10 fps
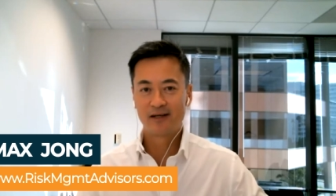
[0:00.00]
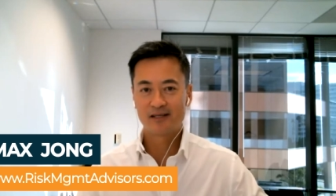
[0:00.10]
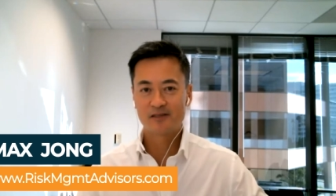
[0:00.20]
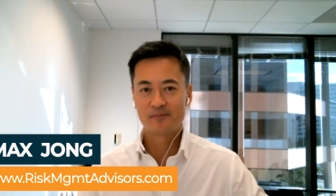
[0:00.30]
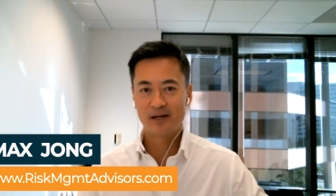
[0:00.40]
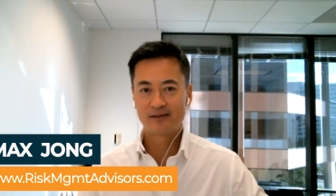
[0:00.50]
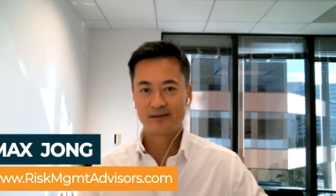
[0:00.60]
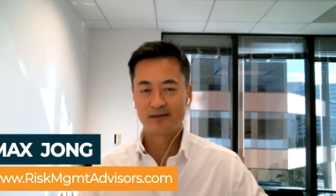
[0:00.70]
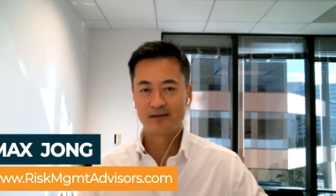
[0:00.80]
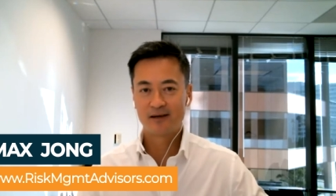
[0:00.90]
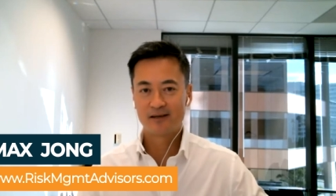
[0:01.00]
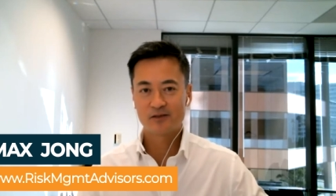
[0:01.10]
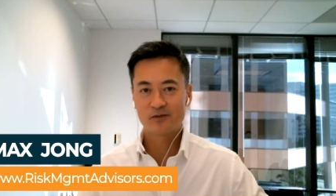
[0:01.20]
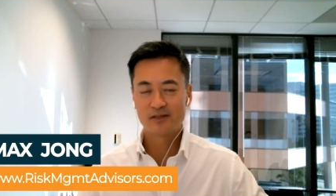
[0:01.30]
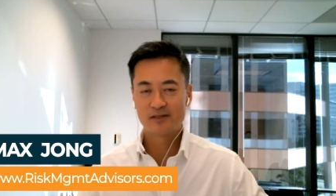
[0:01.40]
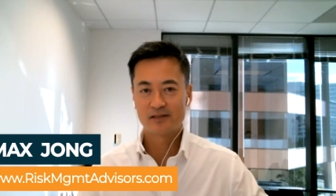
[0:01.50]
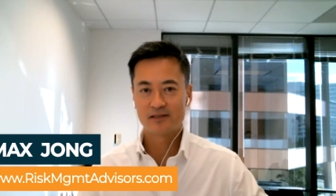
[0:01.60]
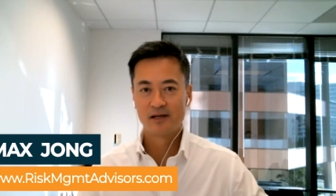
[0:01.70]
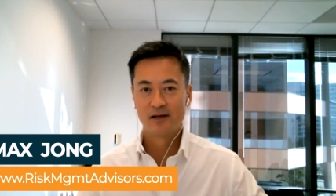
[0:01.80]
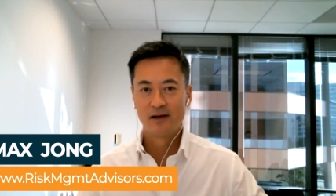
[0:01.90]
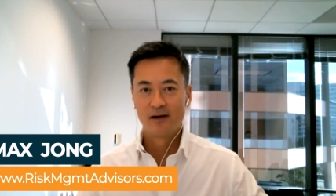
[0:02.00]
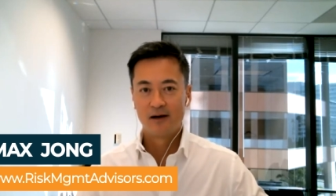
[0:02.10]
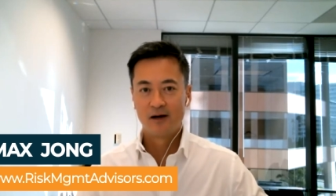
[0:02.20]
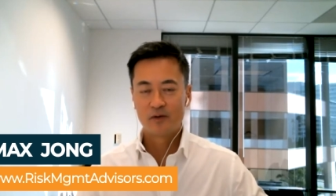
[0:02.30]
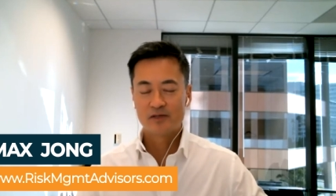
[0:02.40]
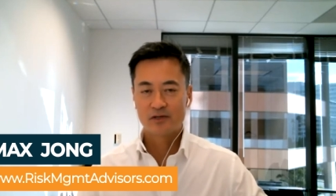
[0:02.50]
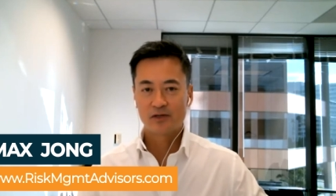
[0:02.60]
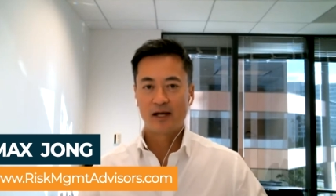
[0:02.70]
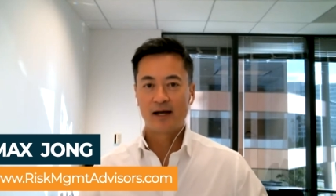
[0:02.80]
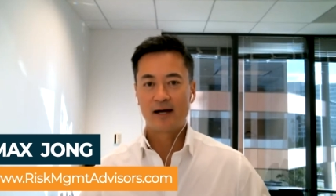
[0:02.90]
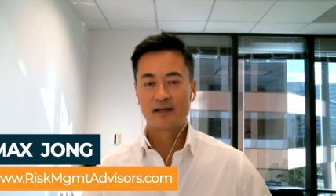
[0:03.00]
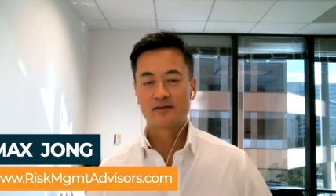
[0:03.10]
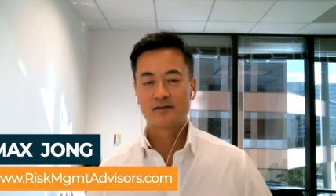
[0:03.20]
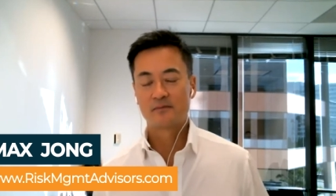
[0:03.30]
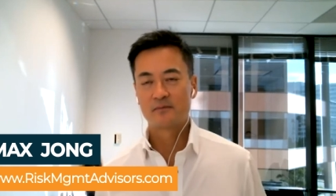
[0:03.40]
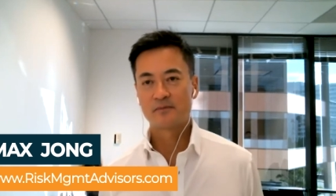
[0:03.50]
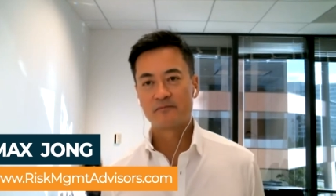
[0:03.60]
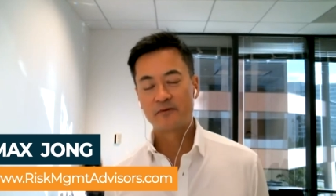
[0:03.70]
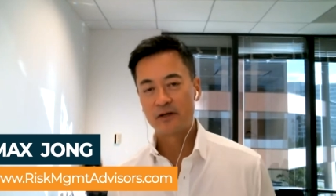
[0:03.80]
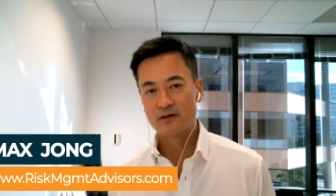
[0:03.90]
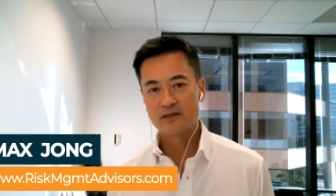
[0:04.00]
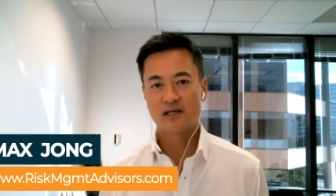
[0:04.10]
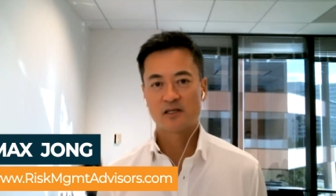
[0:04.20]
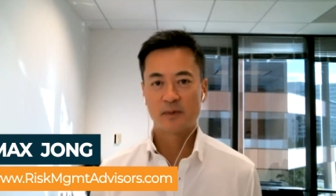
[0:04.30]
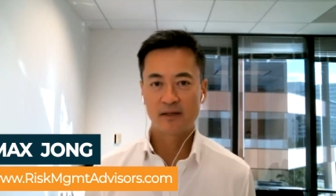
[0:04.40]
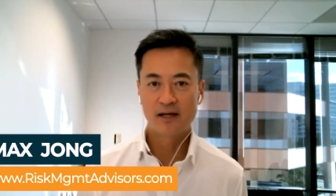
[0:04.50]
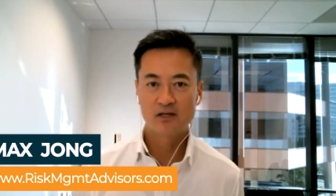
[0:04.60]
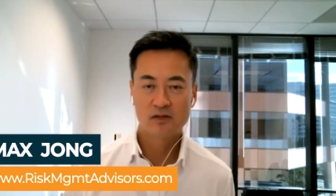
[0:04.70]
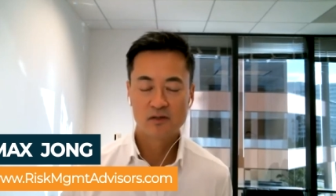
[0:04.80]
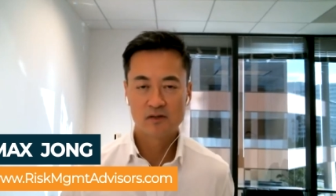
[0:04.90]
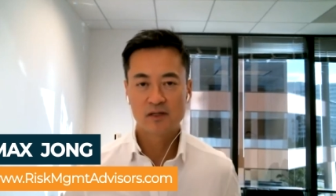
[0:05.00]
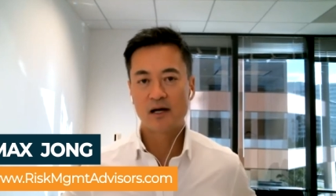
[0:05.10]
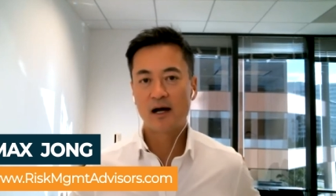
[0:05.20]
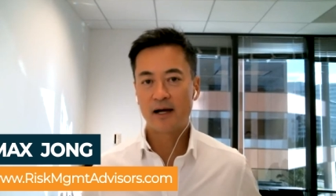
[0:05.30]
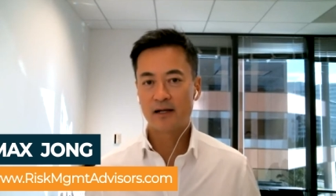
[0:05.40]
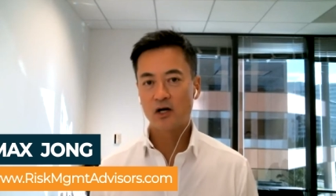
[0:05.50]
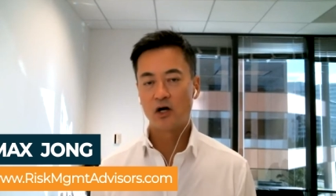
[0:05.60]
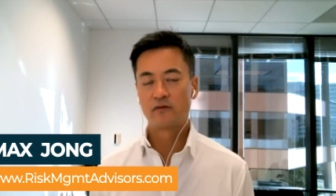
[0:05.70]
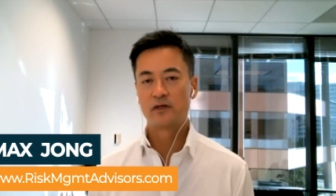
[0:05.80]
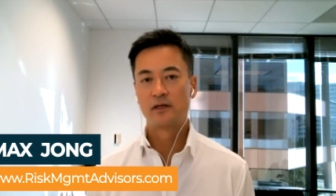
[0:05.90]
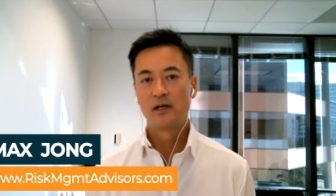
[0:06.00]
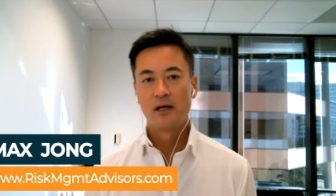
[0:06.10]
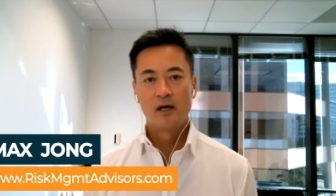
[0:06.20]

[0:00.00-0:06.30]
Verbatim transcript: unexpected consequences. Uh, we certainly had some some fears and expectations at the height of COVID,